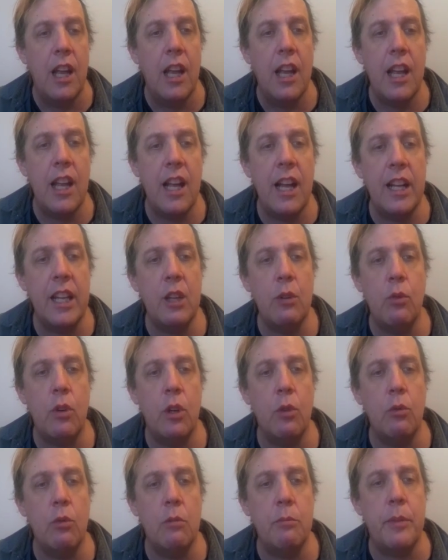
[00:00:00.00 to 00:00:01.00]

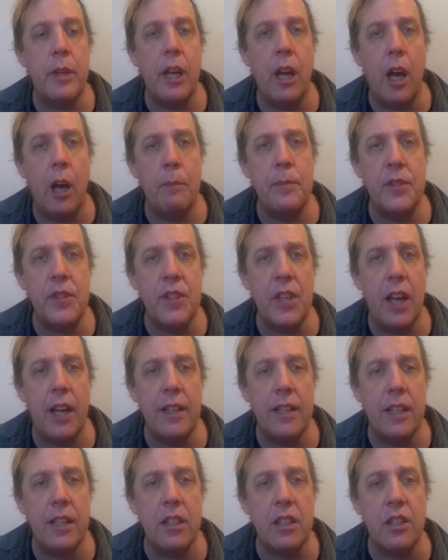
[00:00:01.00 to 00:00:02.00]
anyone would be
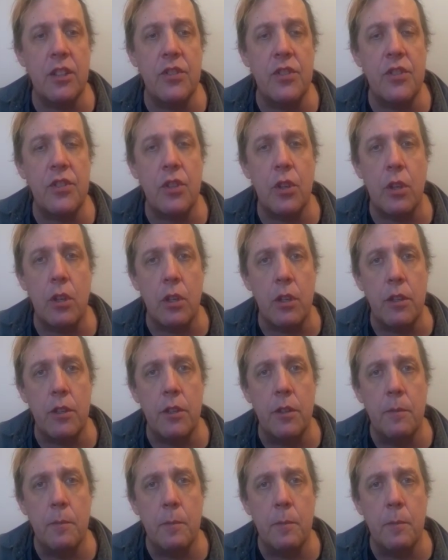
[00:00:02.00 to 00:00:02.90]
upset and concerned.